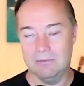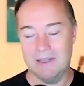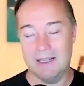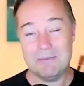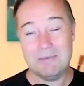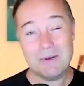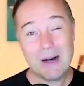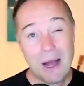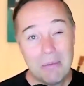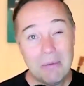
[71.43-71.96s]
And
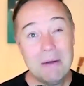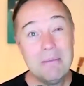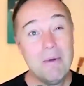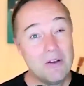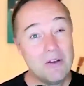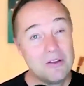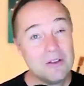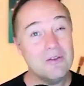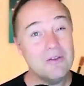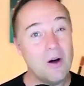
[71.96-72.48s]
probably
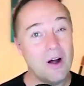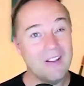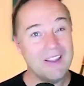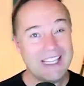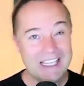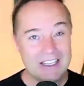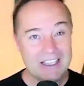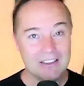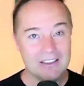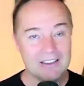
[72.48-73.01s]
most of all
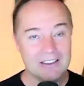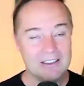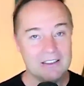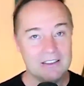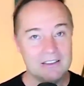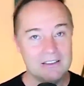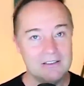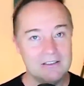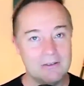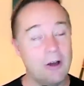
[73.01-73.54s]
legal,
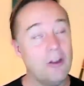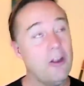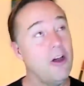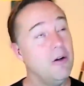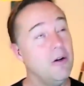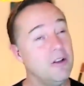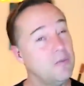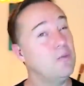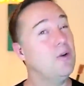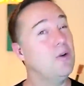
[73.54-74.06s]
although
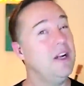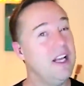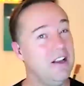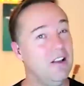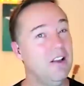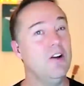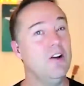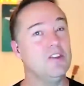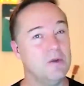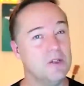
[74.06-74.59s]
it's pretty
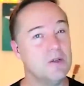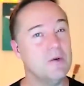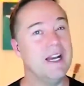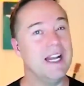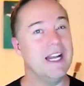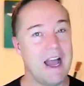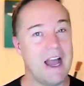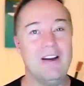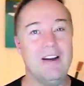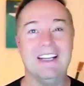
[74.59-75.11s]
close between
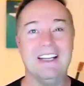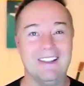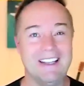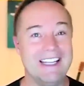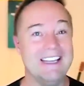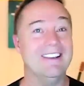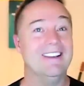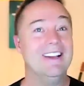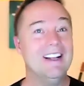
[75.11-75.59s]
accounting and legal.